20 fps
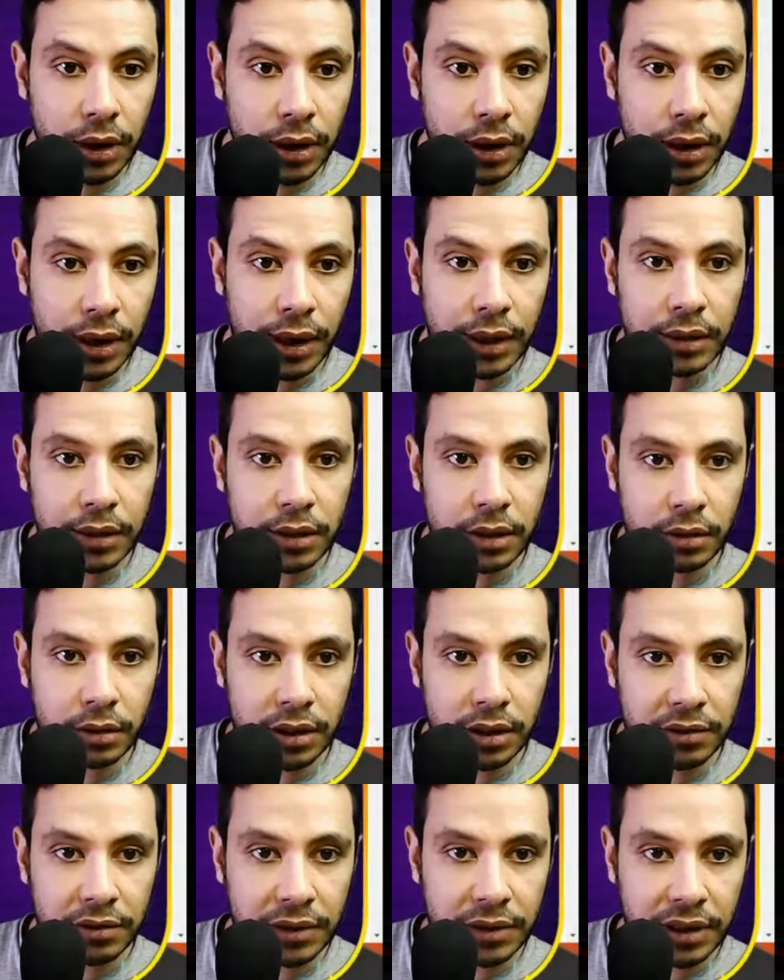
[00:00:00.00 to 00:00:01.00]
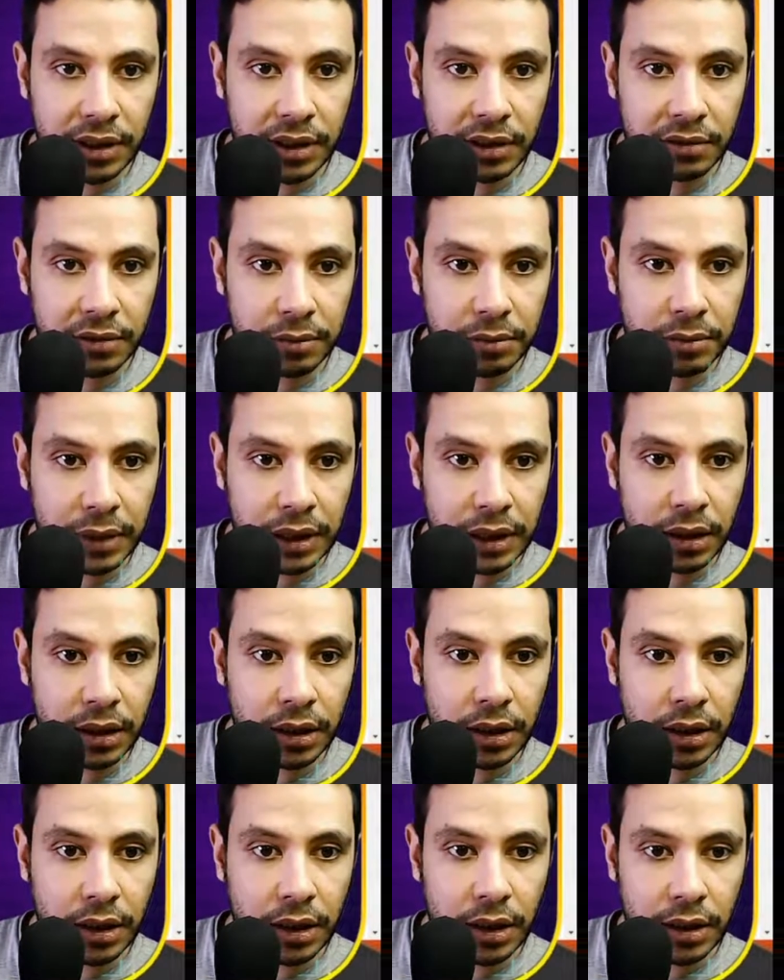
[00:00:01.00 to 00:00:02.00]
and they are even giving me
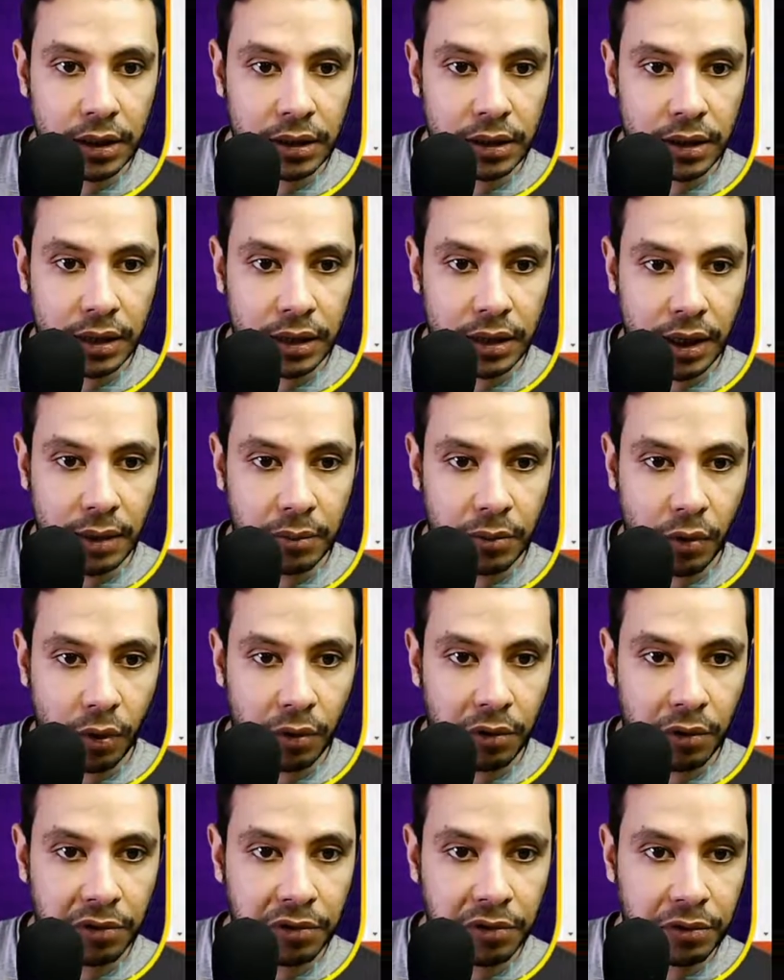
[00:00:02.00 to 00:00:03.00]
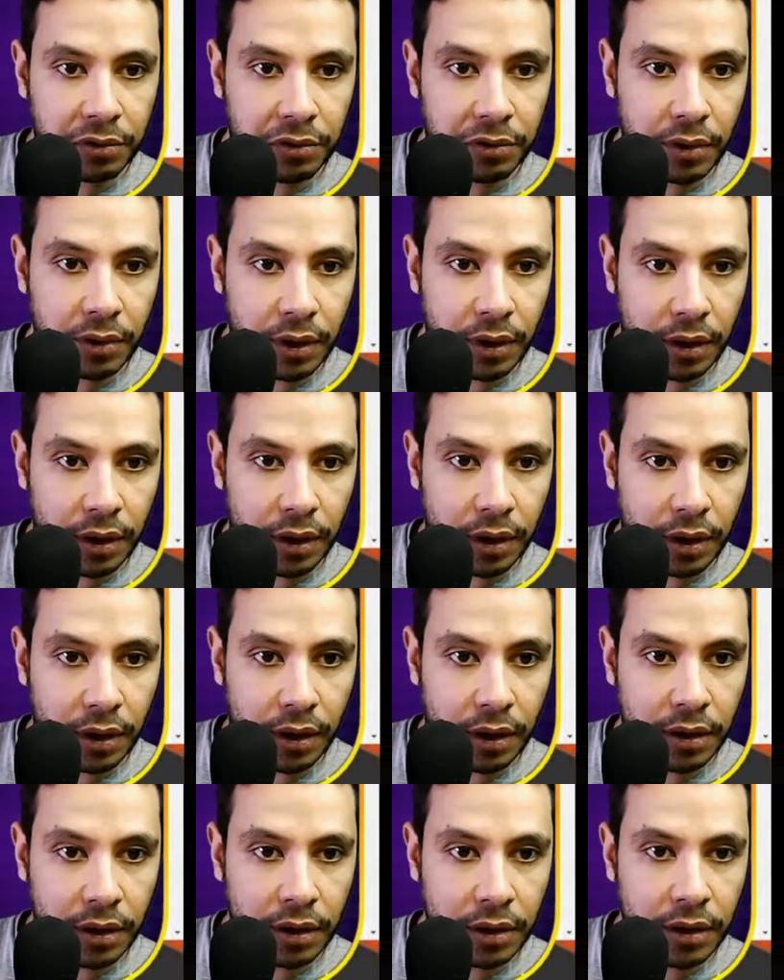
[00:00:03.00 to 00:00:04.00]
the name of
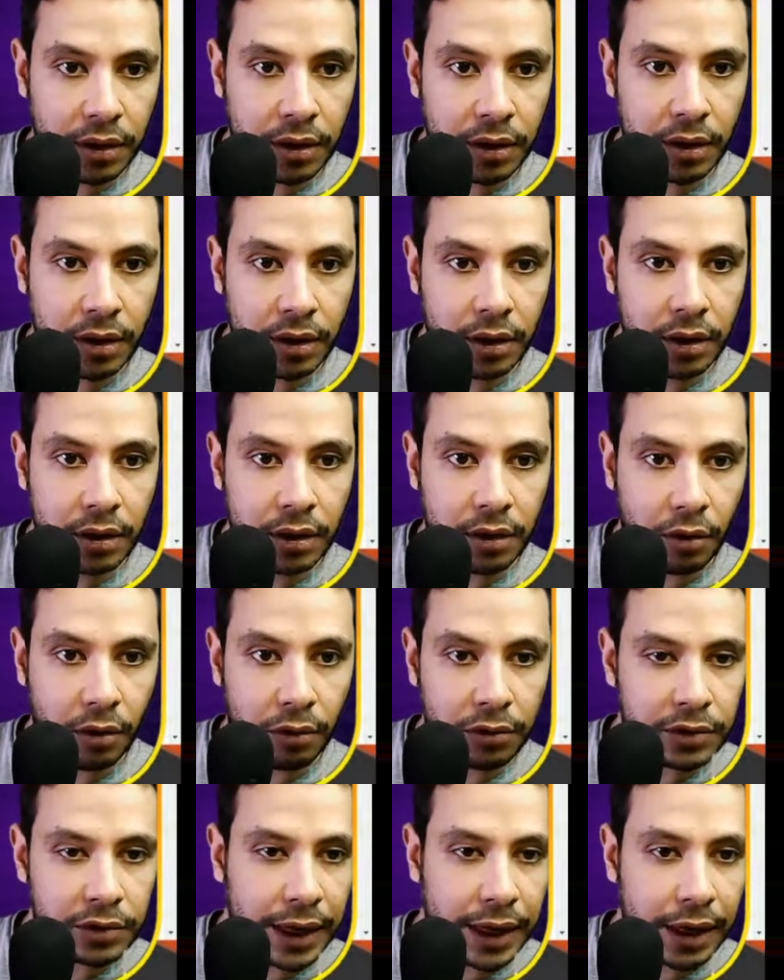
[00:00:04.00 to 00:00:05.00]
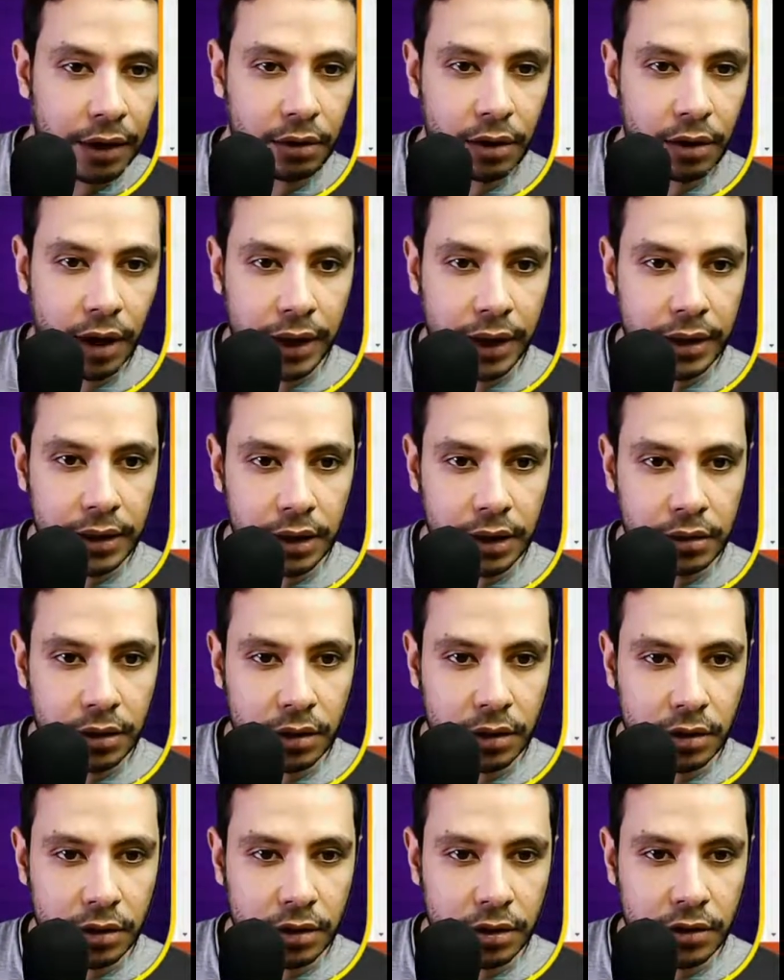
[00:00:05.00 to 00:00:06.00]
uh, of the airline. It
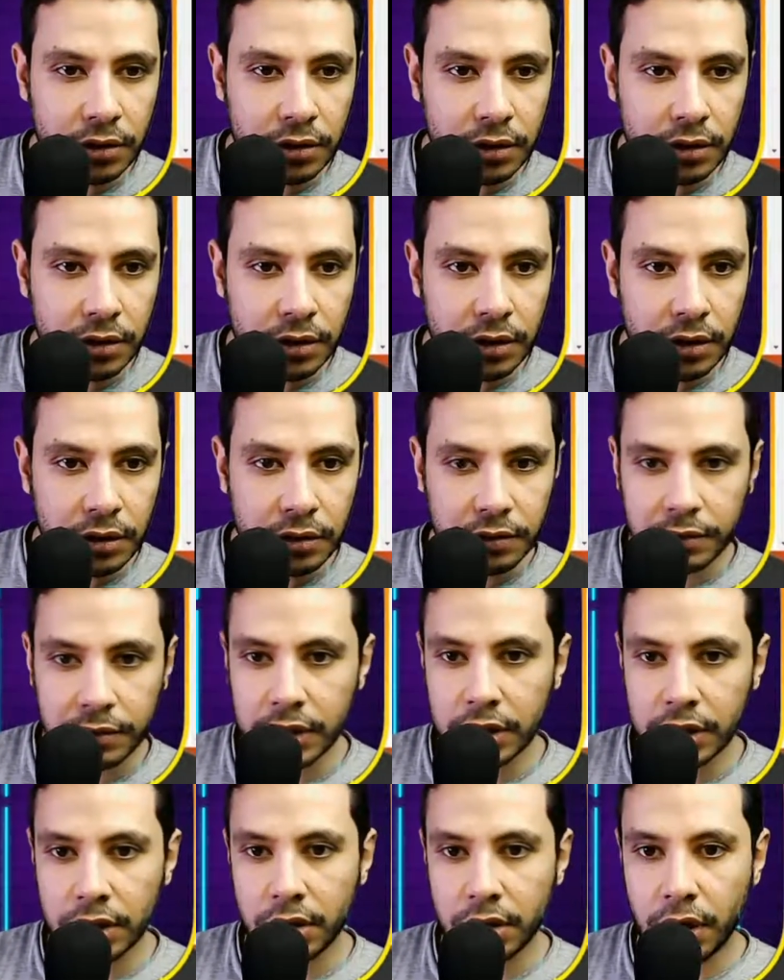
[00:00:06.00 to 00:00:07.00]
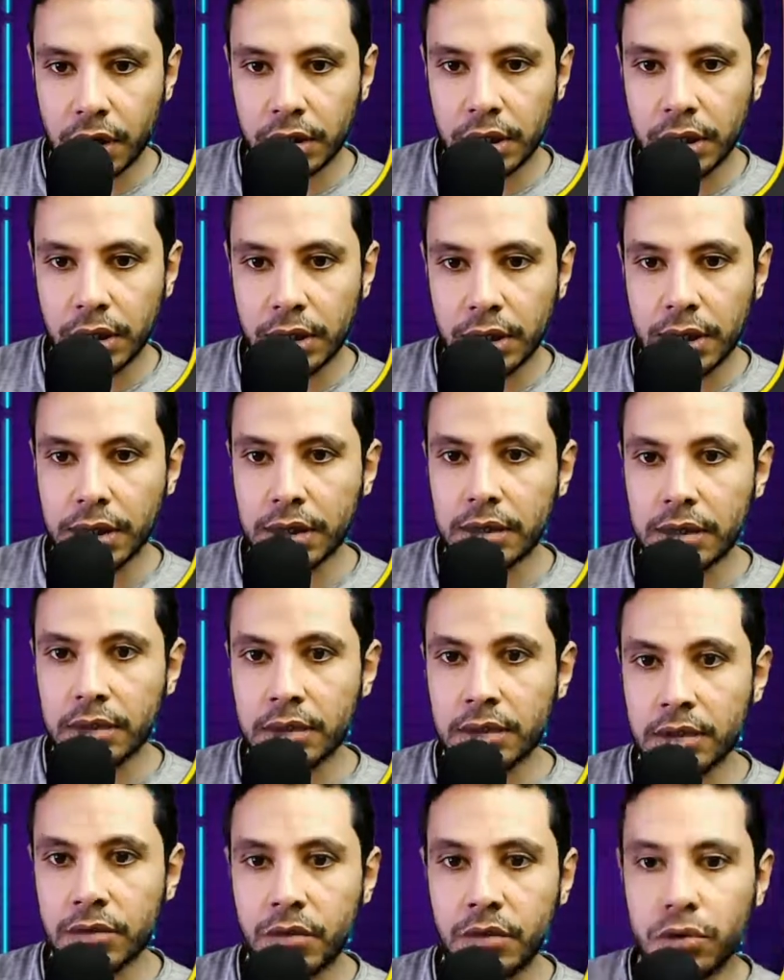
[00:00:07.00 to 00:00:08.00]
is Vistara, and there
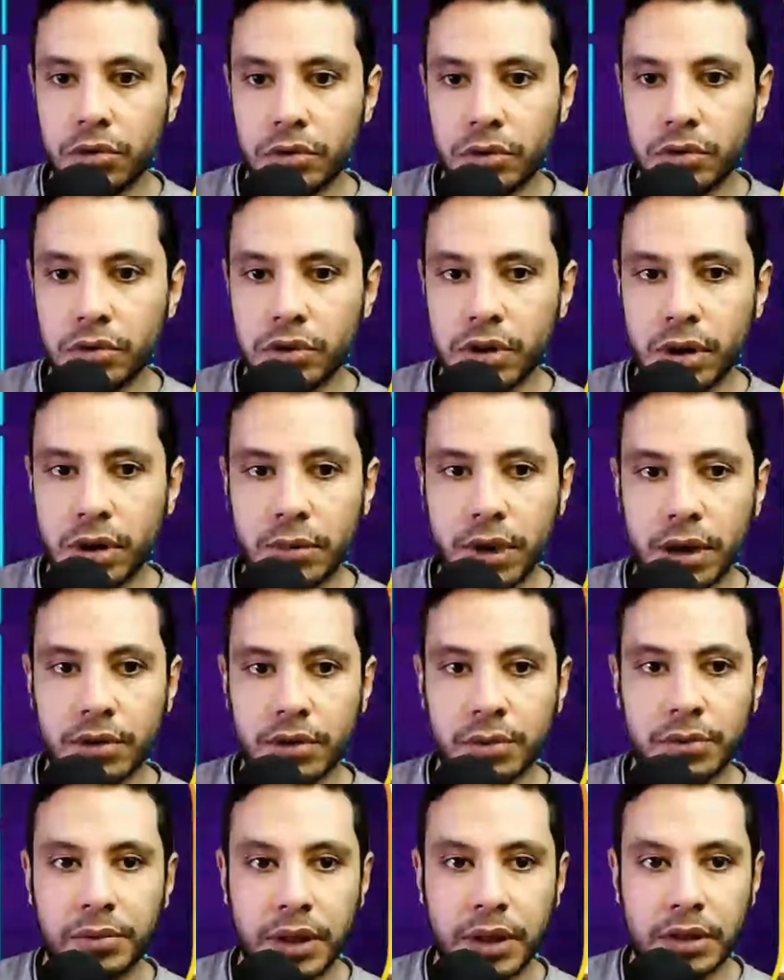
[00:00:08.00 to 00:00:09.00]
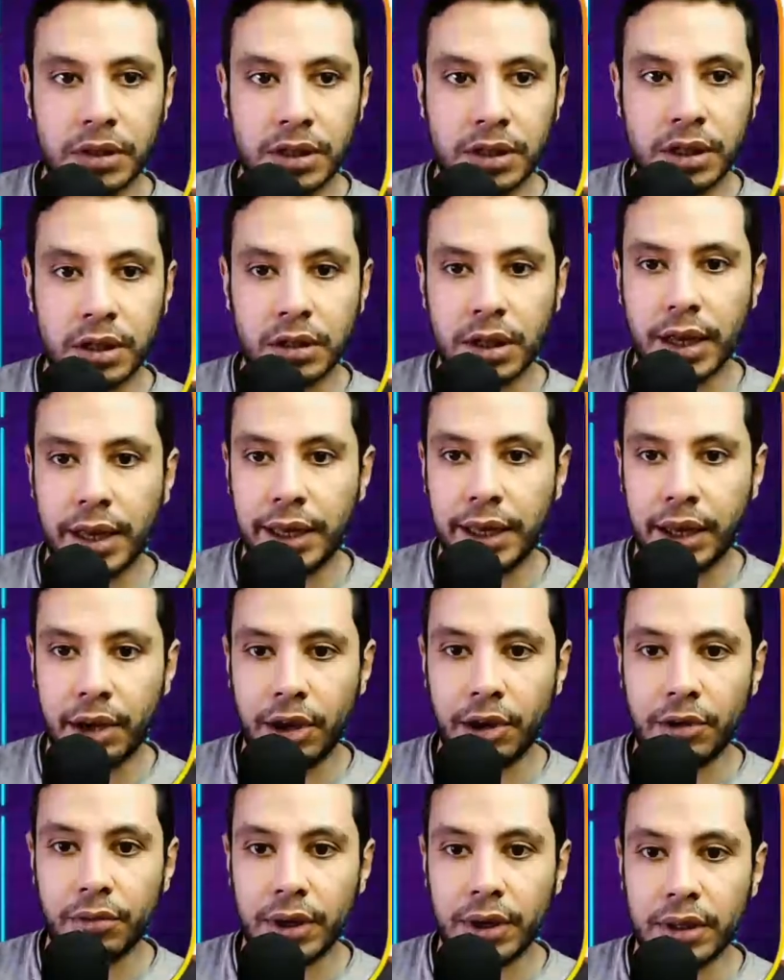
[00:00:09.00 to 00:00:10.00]
is also some other prices here like
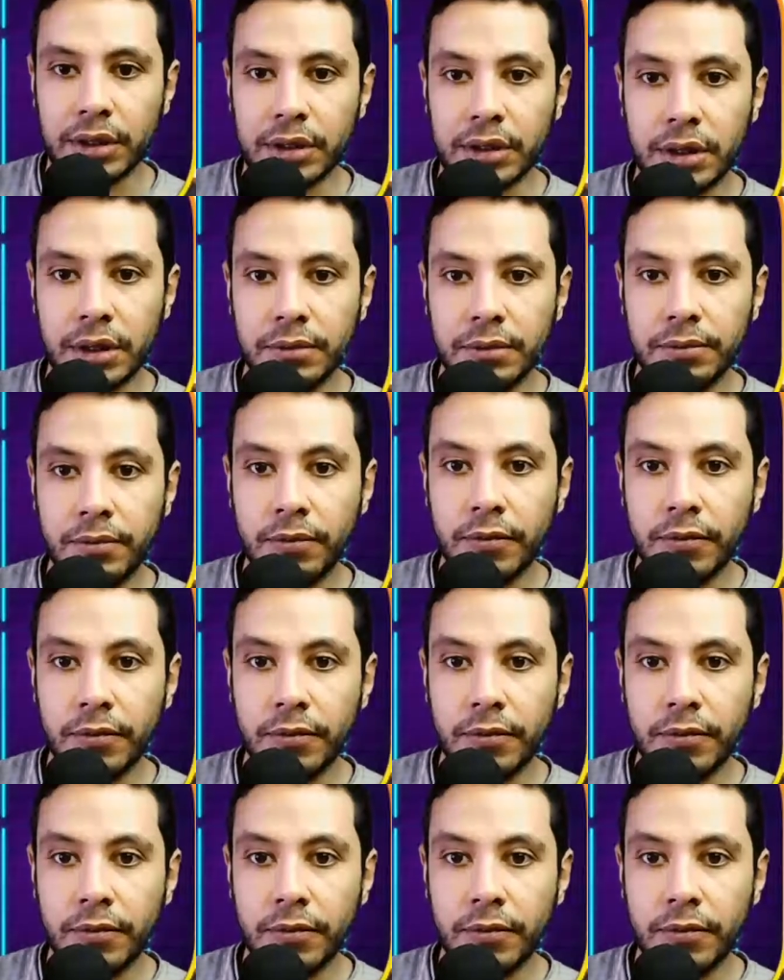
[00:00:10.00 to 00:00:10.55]
Air India.